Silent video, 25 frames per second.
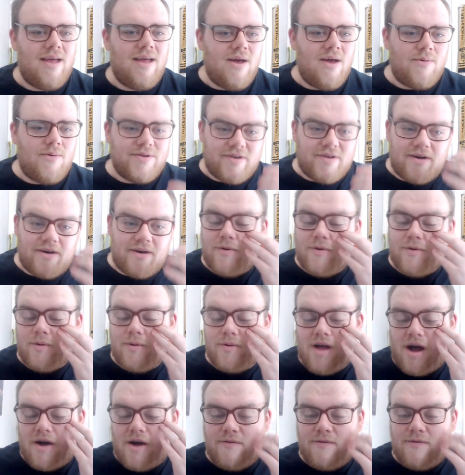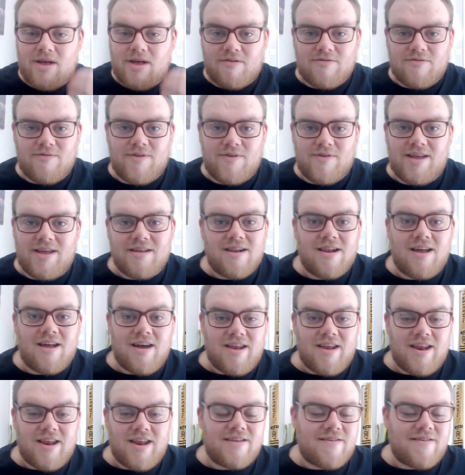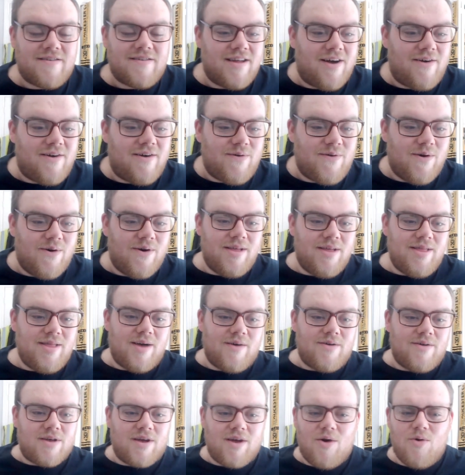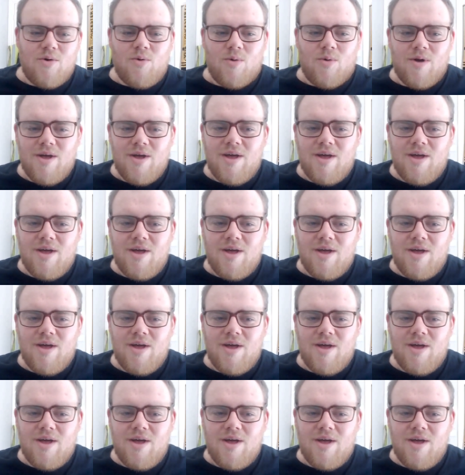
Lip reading: which I thought that was a really good line. Actually, I was like, oh